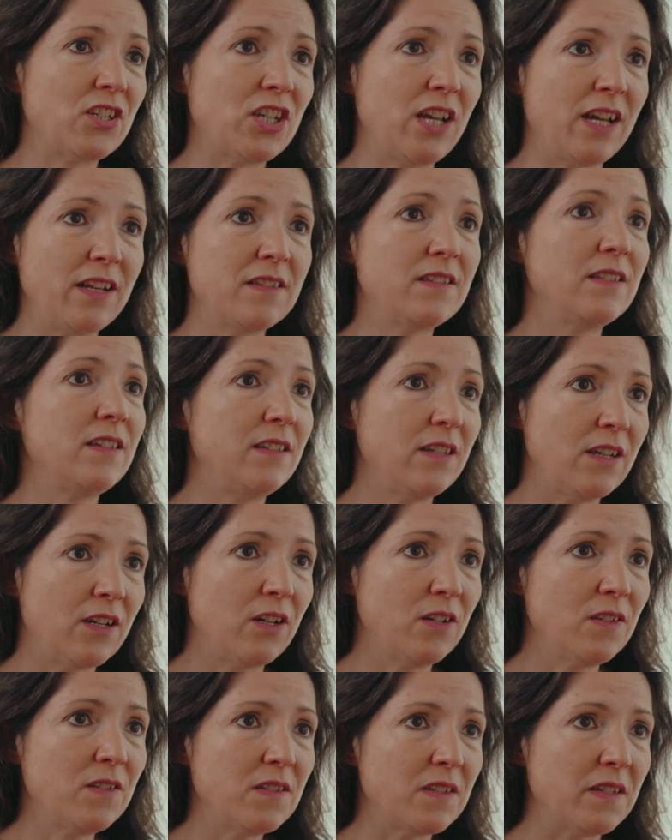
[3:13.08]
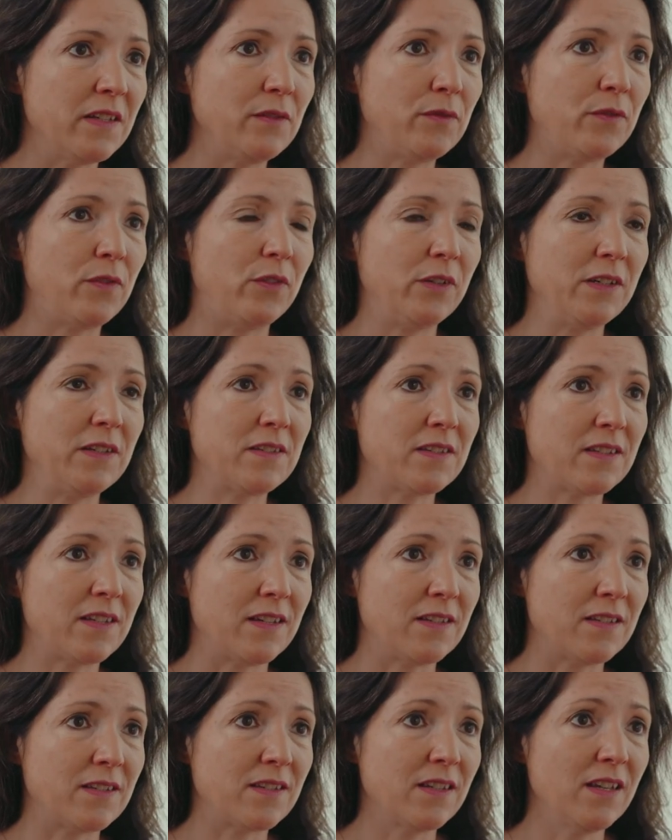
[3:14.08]
child city council, for
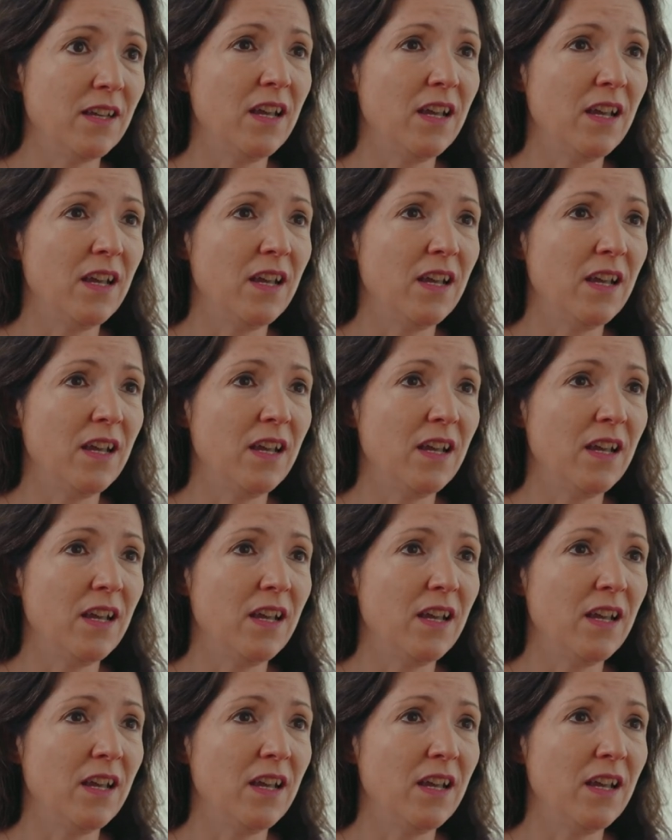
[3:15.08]
instance.